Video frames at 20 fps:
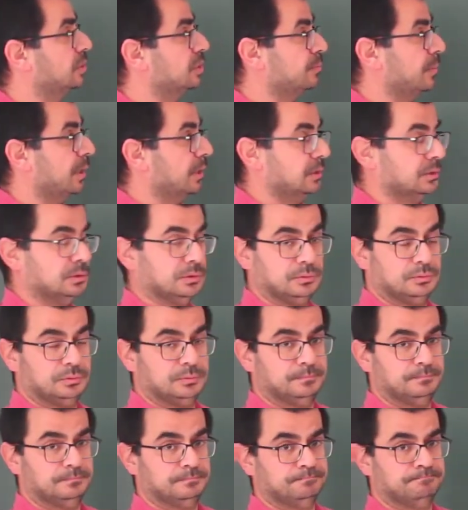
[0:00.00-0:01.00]
this magnitude.
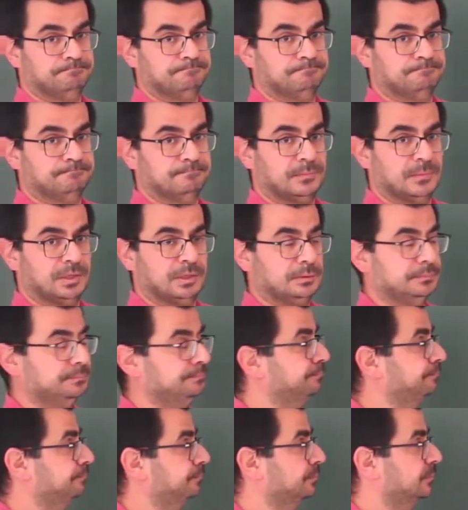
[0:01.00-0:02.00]

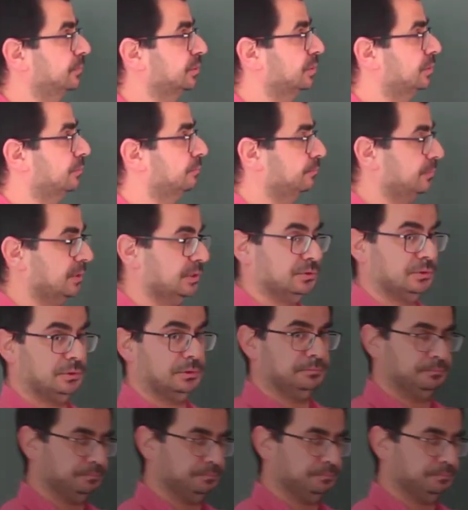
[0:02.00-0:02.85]
So that's all.